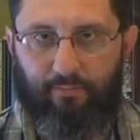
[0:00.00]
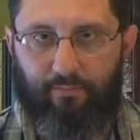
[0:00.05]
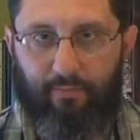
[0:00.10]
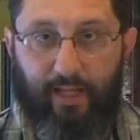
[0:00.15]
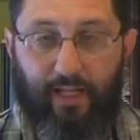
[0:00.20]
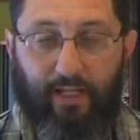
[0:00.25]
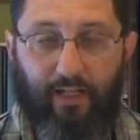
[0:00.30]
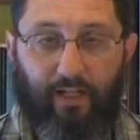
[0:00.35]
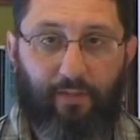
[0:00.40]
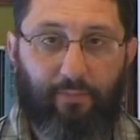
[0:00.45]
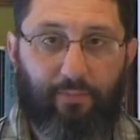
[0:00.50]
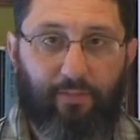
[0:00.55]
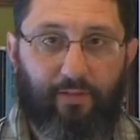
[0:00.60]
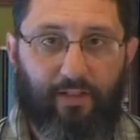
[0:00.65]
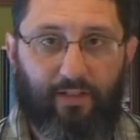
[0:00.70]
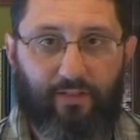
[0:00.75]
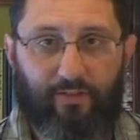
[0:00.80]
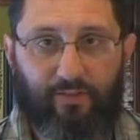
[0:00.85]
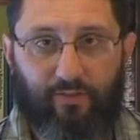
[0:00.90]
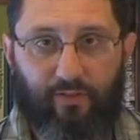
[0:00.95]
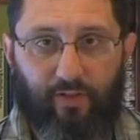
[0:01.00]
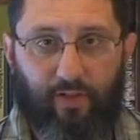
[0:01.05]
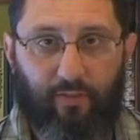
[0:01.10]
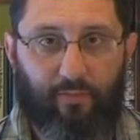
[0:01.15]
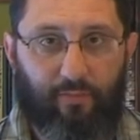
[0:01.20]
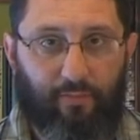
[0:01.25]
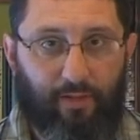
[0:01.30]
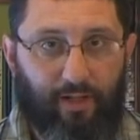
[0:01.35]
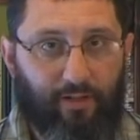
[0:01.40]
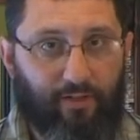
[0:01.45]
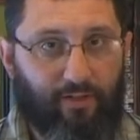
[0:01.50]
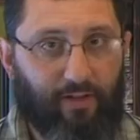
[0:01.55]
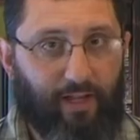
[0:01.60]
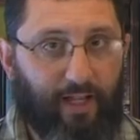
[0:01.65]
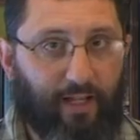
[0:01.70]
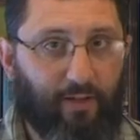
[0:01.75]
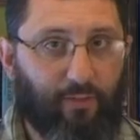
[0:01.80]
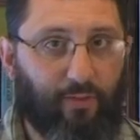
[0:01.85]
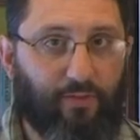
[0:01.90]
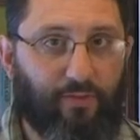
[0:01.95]
makeup is determined by your
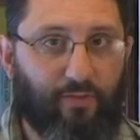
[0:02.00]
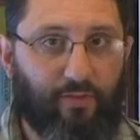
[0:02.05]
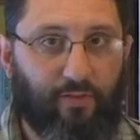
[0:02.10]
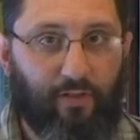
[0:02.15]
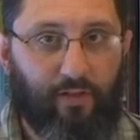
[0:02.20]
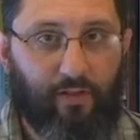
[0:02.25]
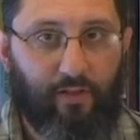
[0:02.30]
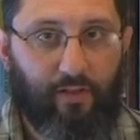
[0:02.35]
language.